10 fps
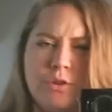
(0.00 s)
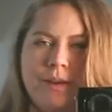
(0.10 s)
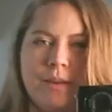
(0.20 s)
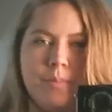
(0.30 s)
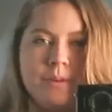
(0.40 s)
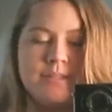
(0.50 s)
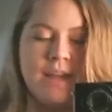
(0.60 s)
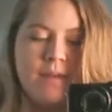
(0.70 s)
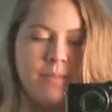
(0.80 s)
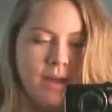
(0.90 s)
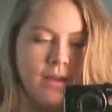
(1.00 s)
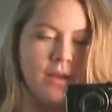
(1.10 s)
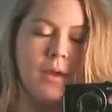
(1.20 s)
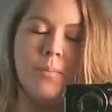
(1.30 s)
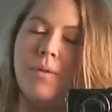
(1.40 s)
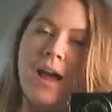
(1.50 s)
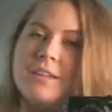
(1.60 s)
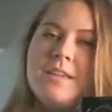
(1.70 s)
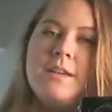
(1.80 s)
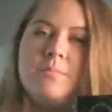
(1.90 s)
trendy per se, but
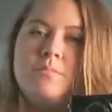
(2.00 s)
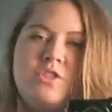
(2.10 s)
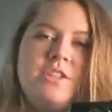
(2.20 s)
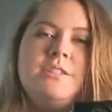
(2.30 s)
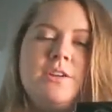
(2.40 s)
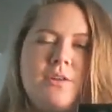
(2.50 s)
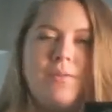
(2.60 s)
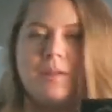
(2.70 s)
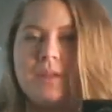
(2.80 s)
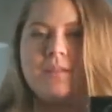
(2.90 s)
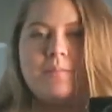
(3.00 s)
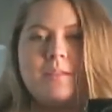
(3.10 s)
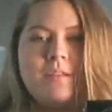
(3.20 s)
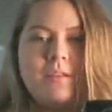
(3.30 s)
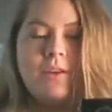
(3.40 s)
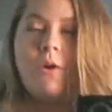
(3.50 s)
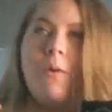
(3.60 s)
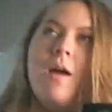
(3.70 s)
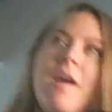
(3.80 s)
black denim jeans are not really something that's gonna go